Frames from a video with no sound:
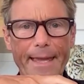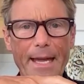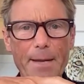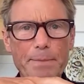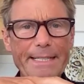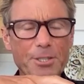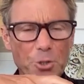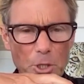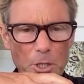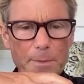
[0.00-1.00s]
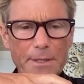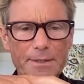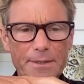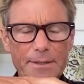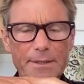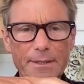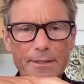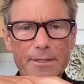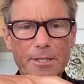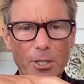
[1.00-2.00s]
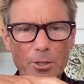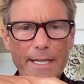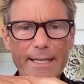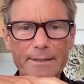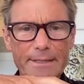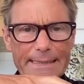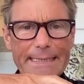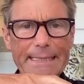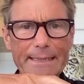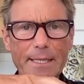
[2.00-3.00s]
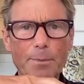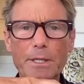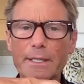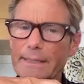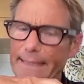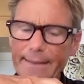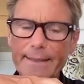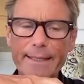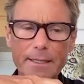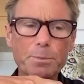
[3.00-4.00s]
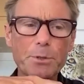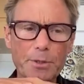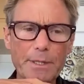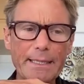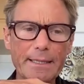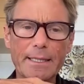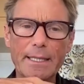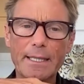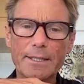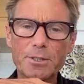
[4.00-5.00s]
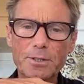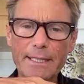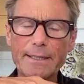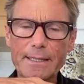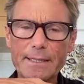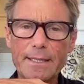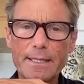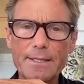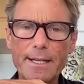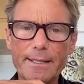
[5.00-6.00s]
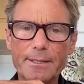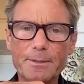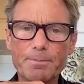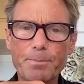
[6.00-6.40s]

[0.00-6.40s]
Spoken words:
And be determined, you know, go and see someone and get the help you need to get these things nailed.